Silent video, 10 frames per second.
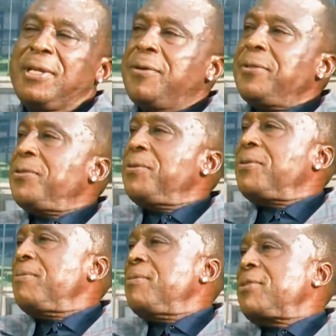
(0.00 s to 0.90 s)
I want to
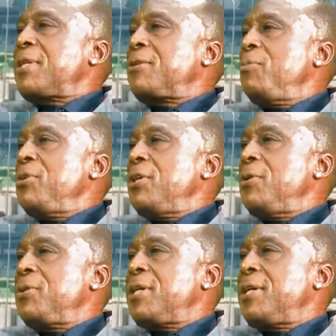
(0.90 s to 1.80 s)
start to build a
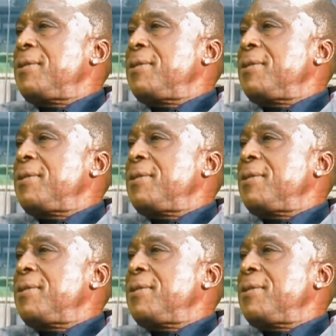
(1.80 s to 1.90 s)
hotel.